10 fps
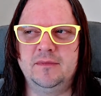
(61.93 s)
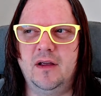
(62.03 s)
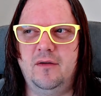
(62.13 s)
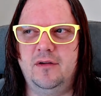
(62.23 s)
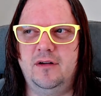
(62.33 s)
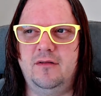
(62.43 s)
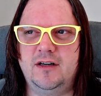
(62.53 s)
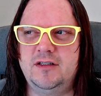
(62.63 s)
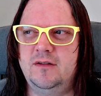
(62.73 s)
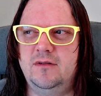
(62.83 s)
I wanted
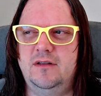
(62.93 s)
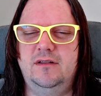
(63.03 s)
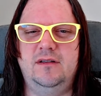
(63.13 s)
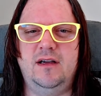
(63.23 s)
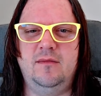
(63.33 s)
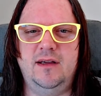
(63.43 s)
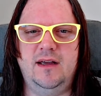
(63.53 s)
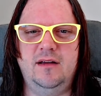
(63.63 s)
Russian words to come out and